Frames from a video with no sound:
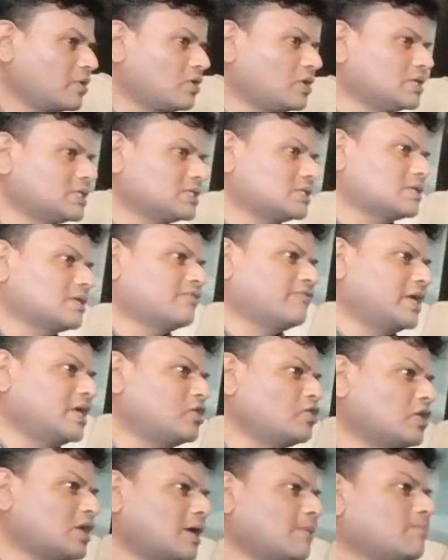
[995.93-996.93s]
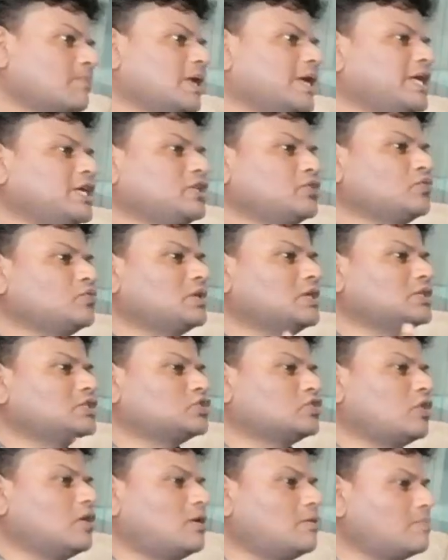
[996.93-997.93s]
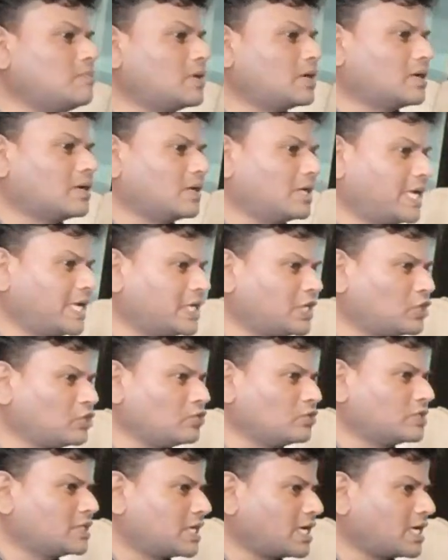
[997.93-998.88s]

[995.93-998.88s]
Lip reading: Because when you are applying to a job like you,